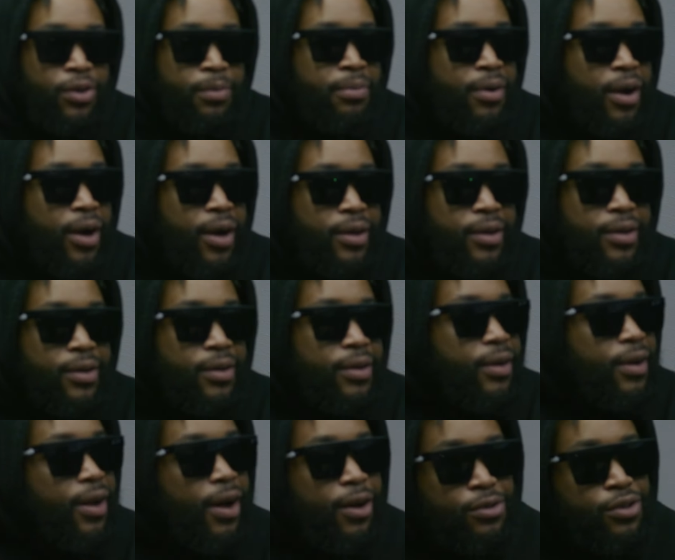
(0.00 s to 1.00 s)
I probably
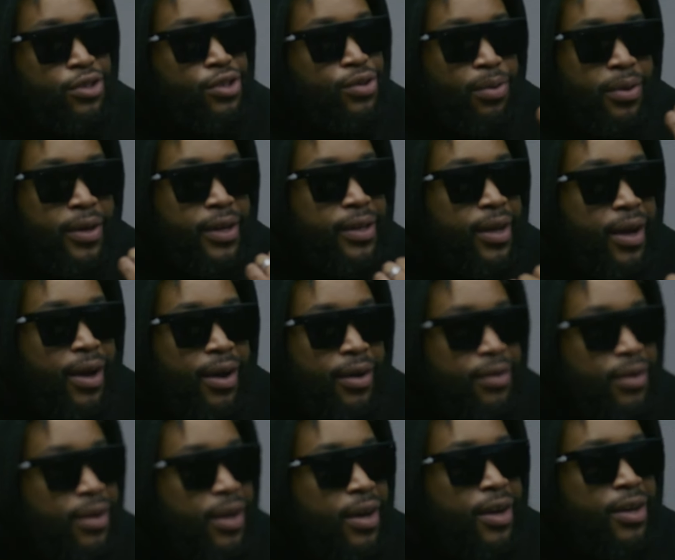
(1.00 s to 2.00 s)
lost
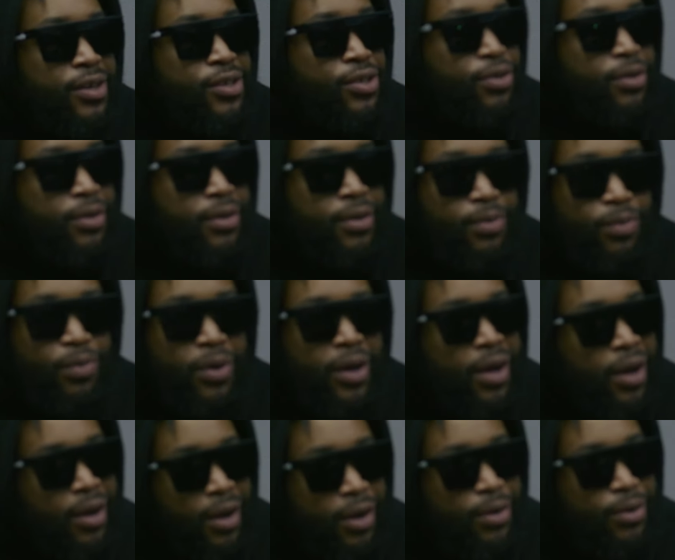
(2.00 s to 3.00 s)
20,000 last year with
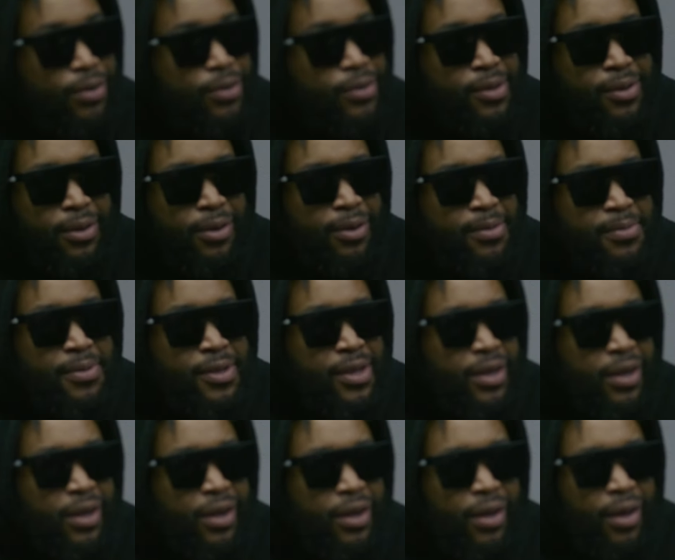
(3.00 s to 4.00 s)
clothes. You know what I'm
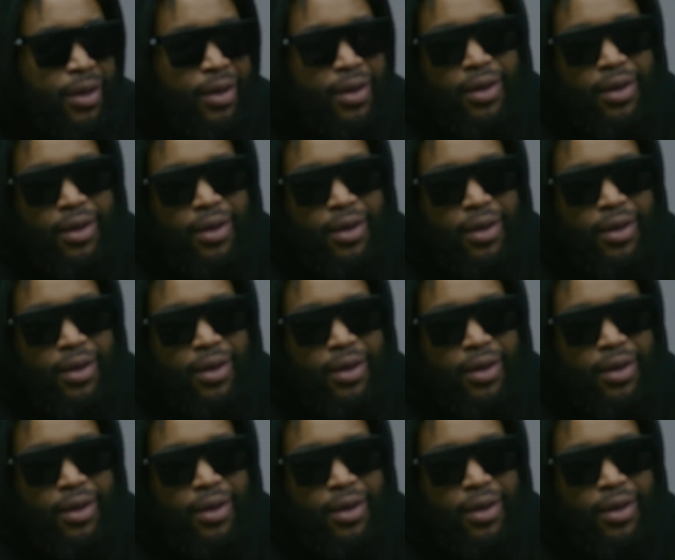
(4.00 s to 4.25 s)
saying?